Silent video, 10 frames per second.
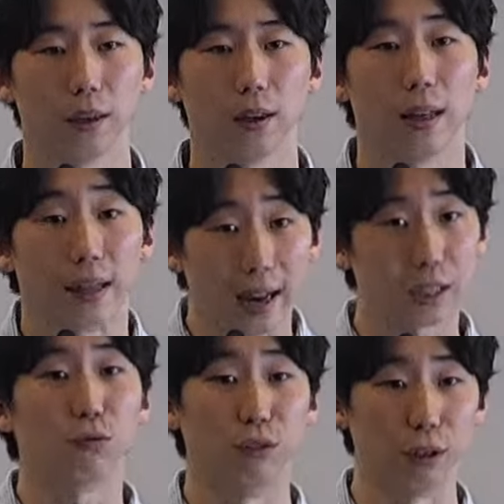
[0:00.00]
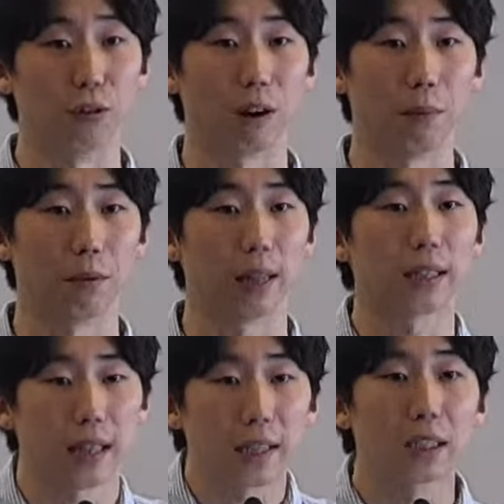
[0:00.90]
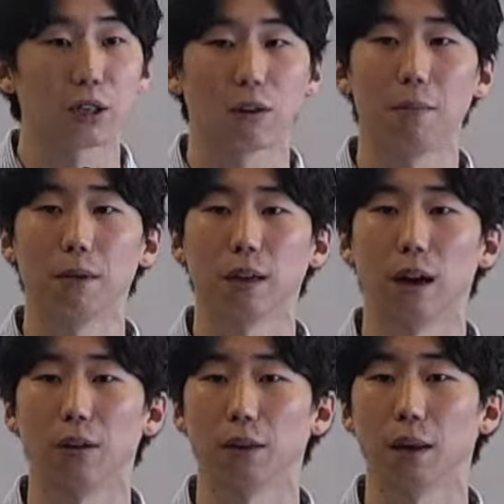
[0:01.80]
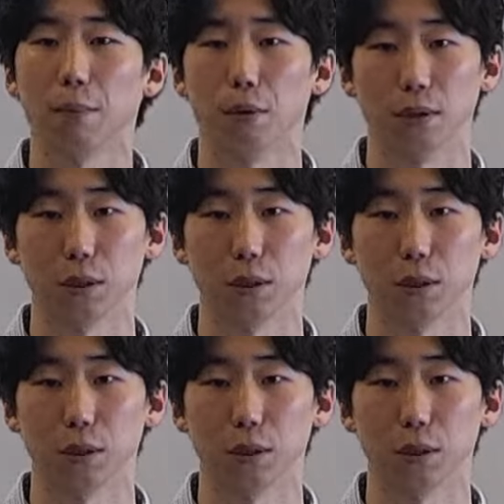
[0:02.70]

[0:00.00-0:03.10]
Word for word: That's real grumbling. That, that's the grumbling and arguing that Paul is talking